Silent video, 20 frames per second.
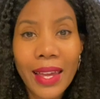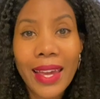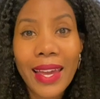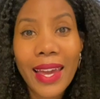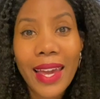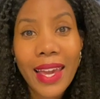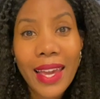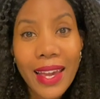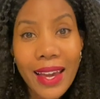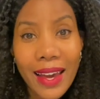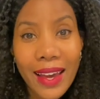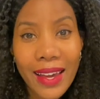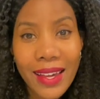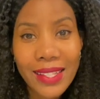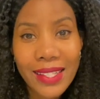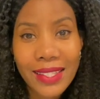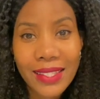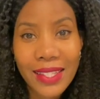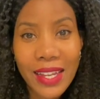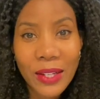Hey guys,
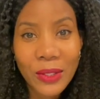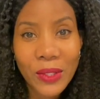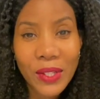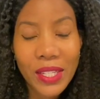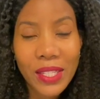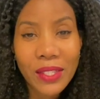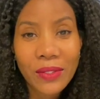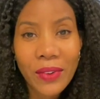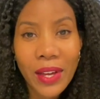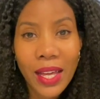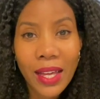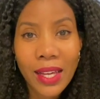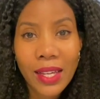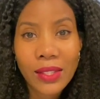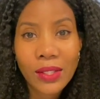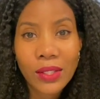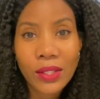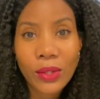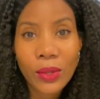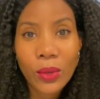it's Dr. Isfahan.
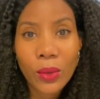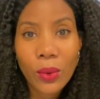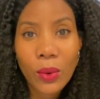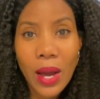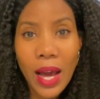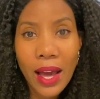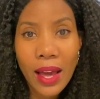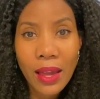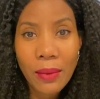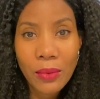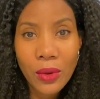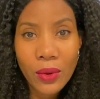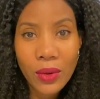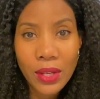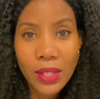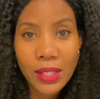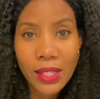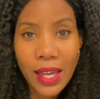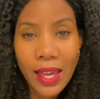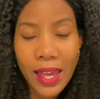So I'm
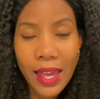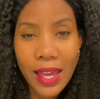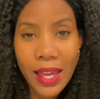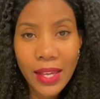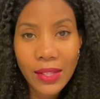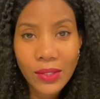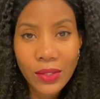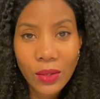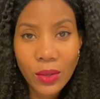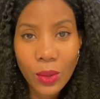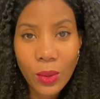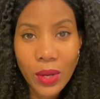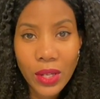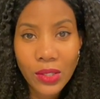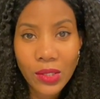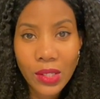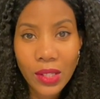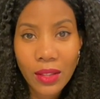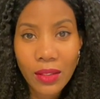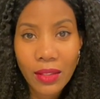going to answer a
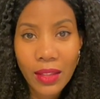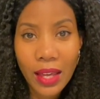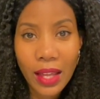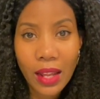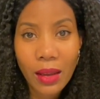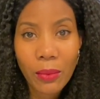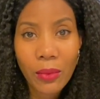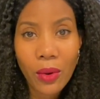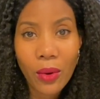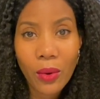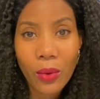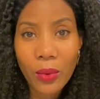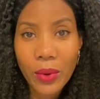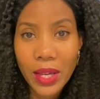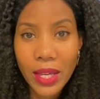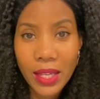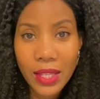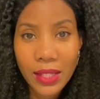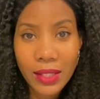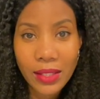question that
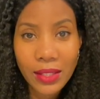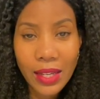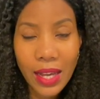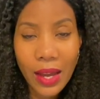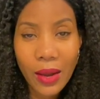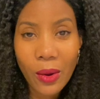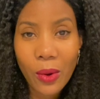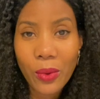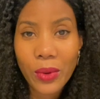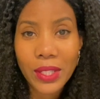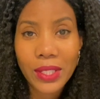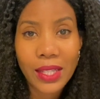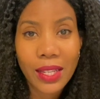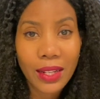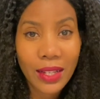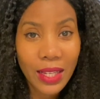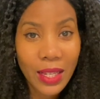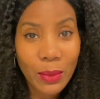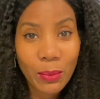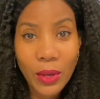I always get
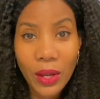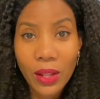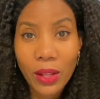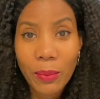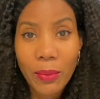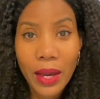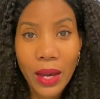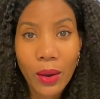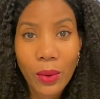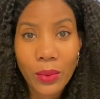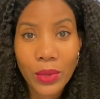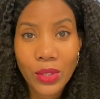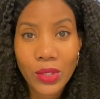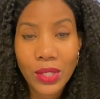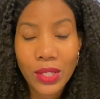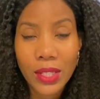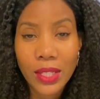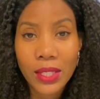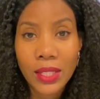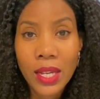an email about, which
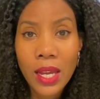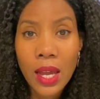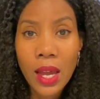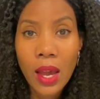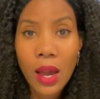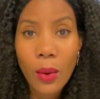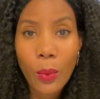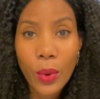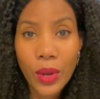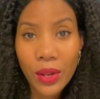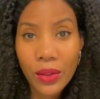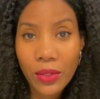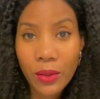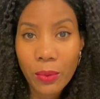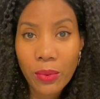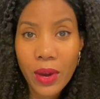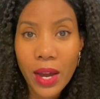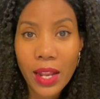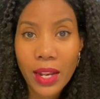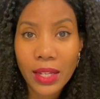is what are the
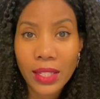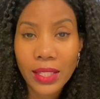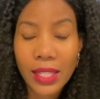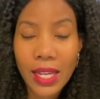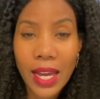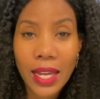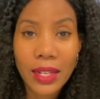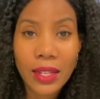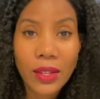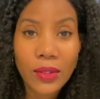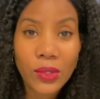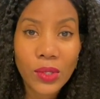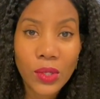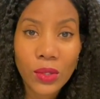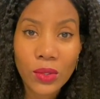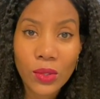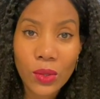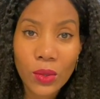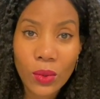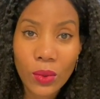products that I need to
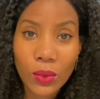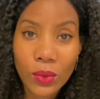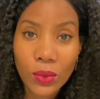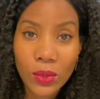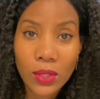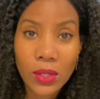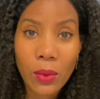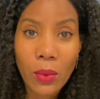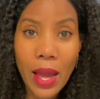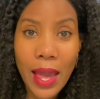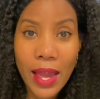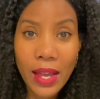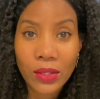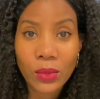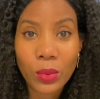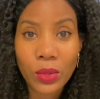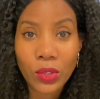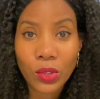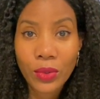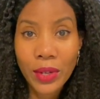use as
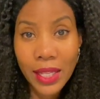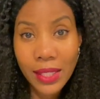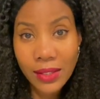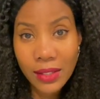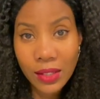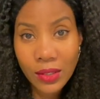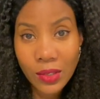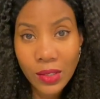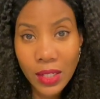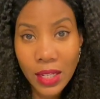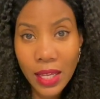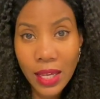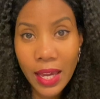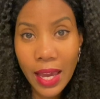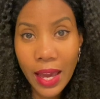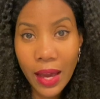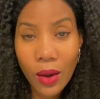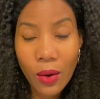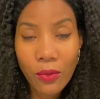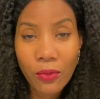we're transitioning
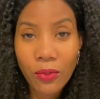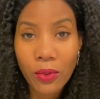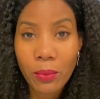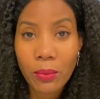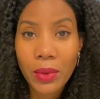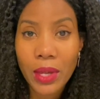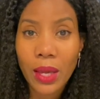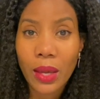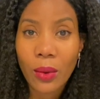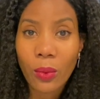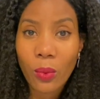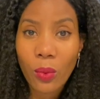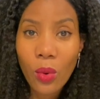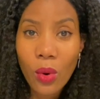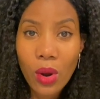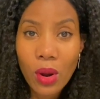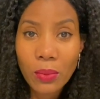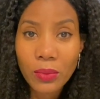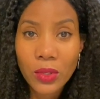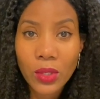out from being
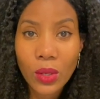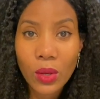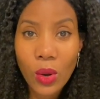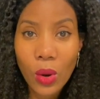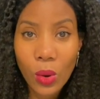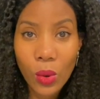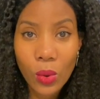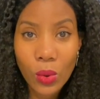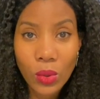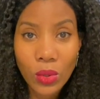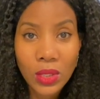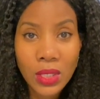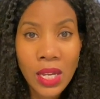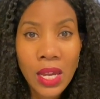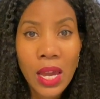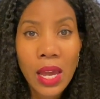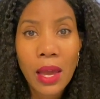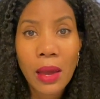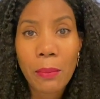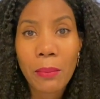warm to cold?
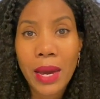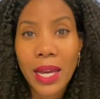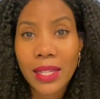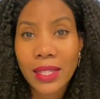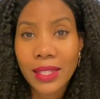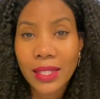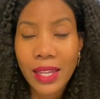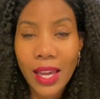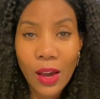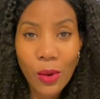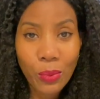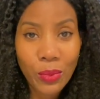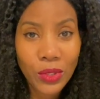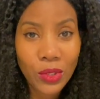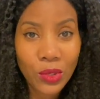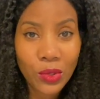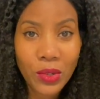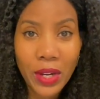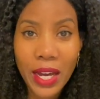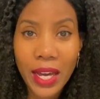My scalp
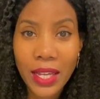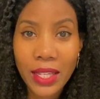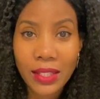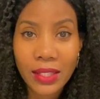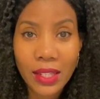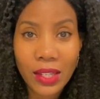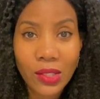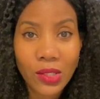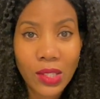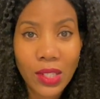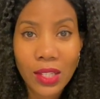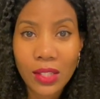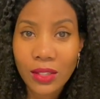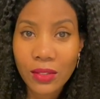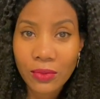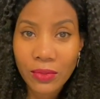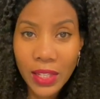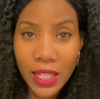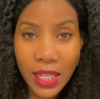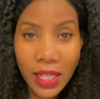is dry, is itchy, is
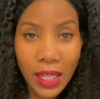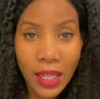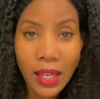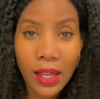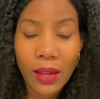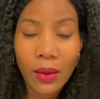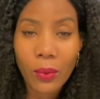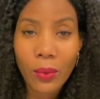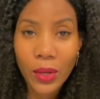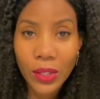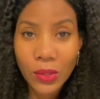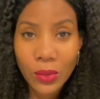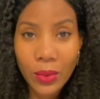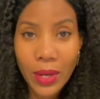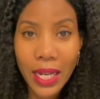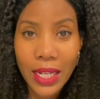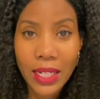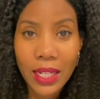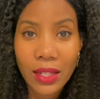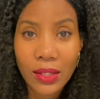flaking. What do
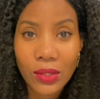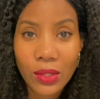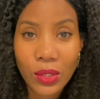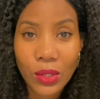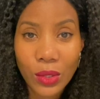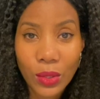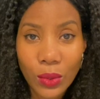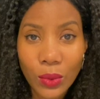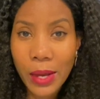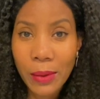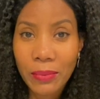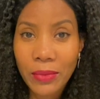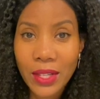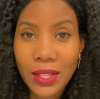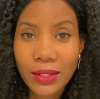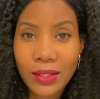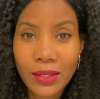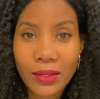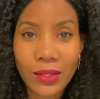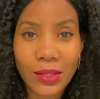I need to use?
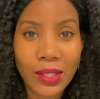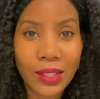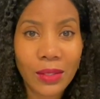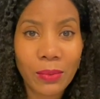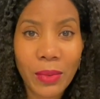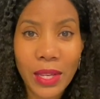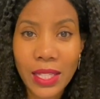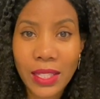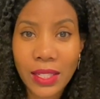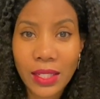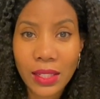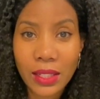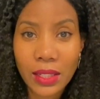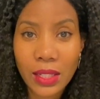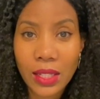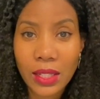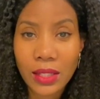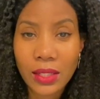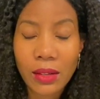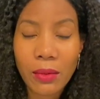These are just
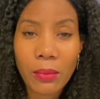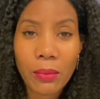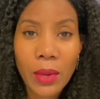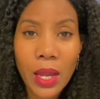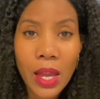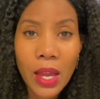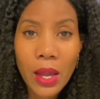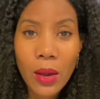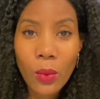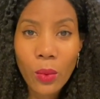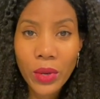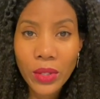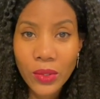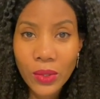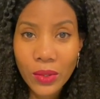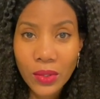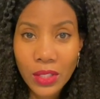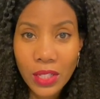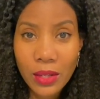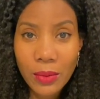basically some
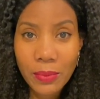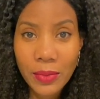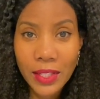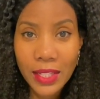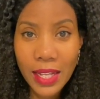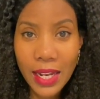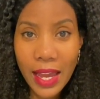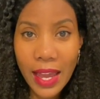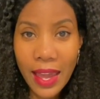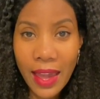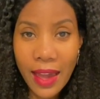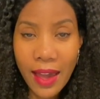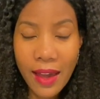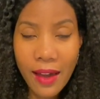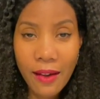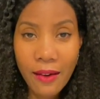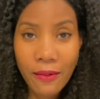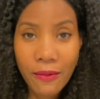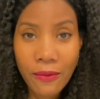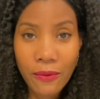winter tips that I
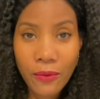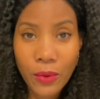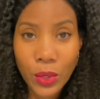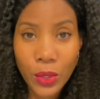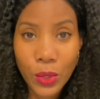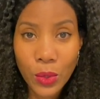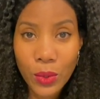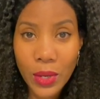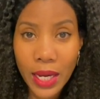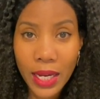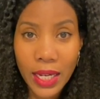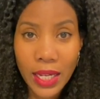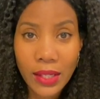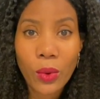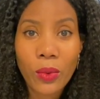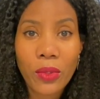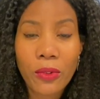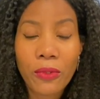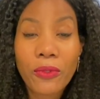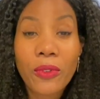have for you guys.
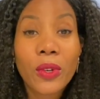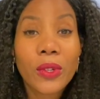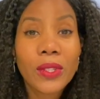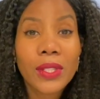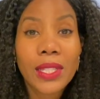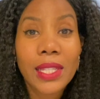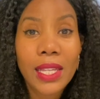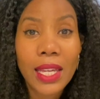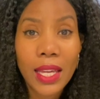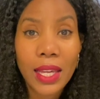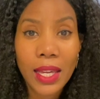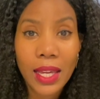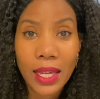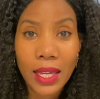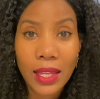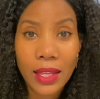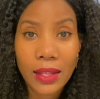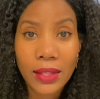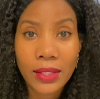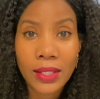The first thing
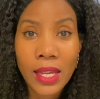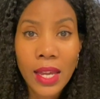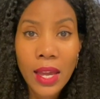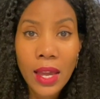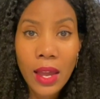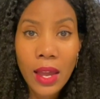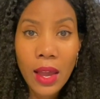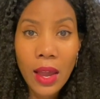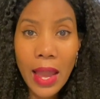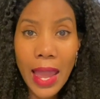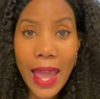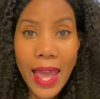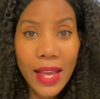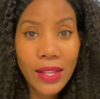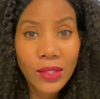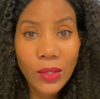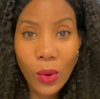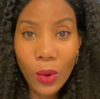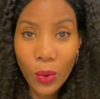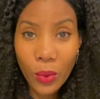is,
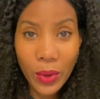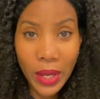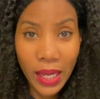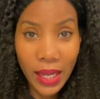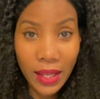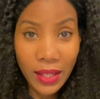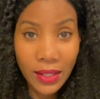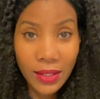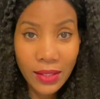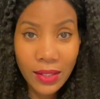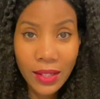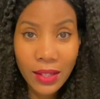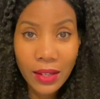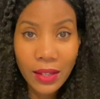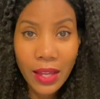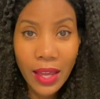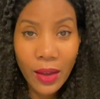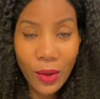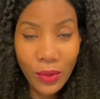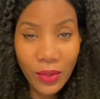as always,
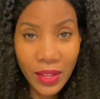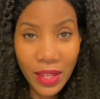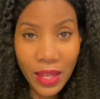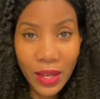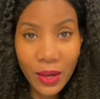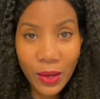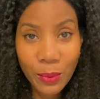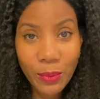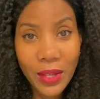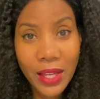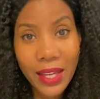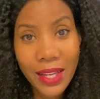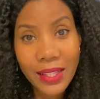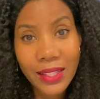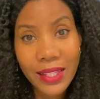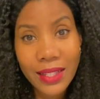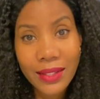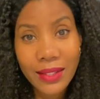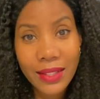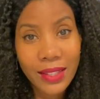healthy hair begins
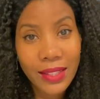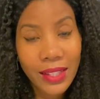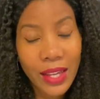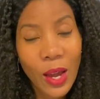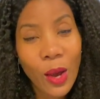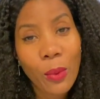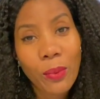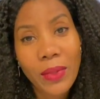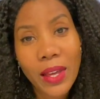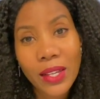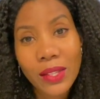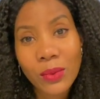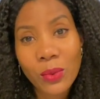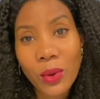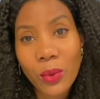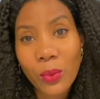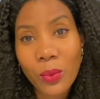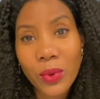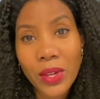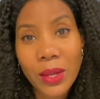at the scalp. That's
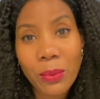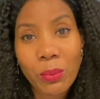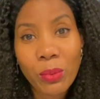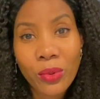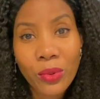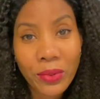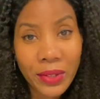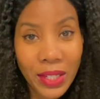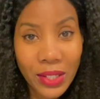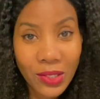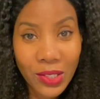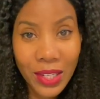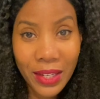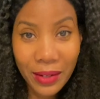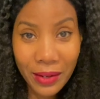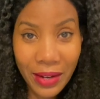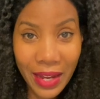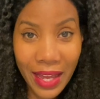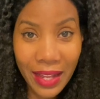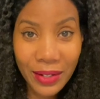what we preach
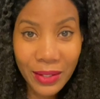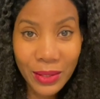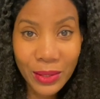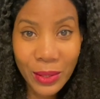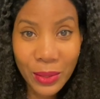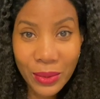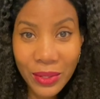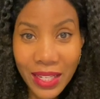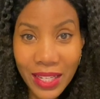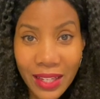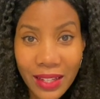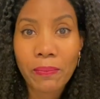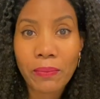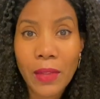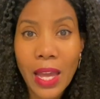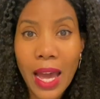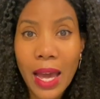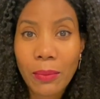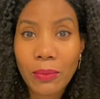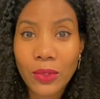here at Alodia.
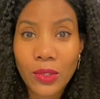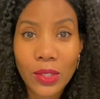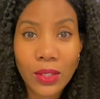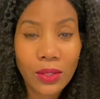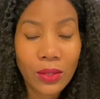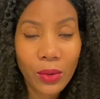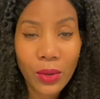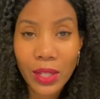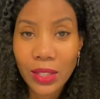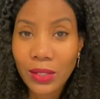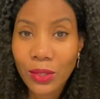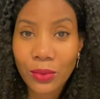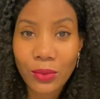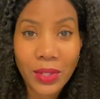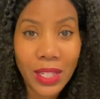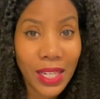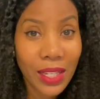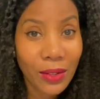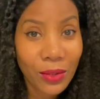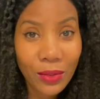I'm just going to
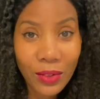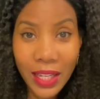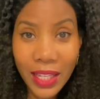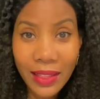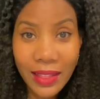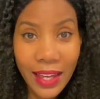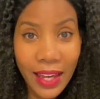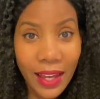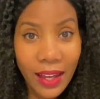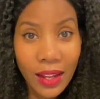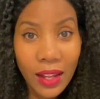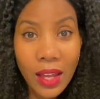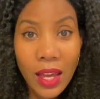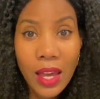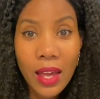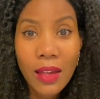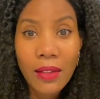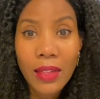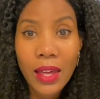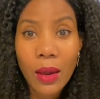reiterate that
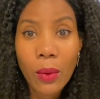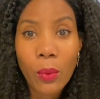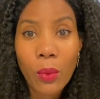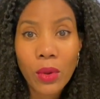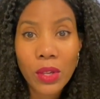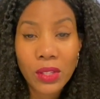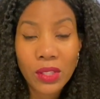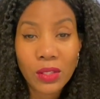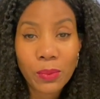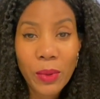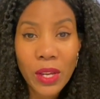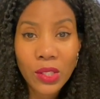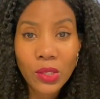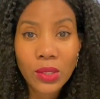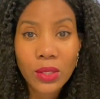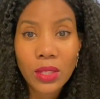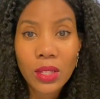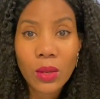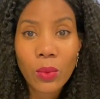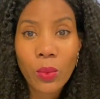
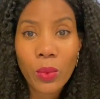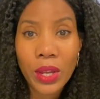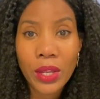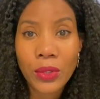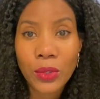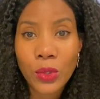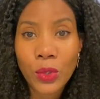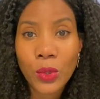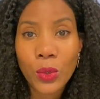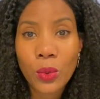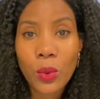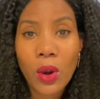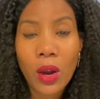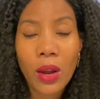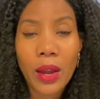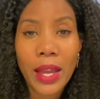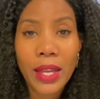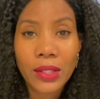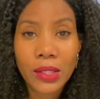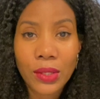especially when you
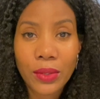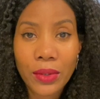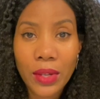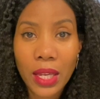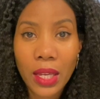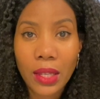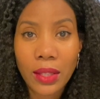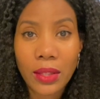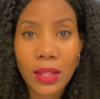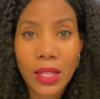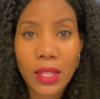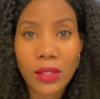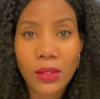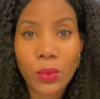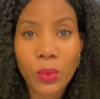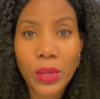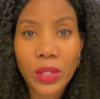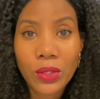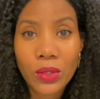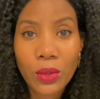are entering these
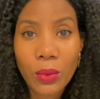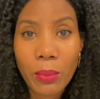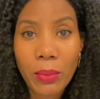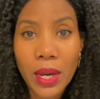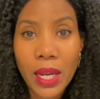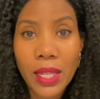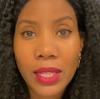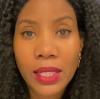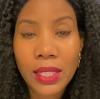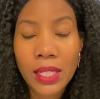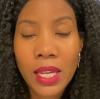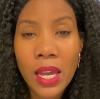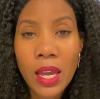winter months,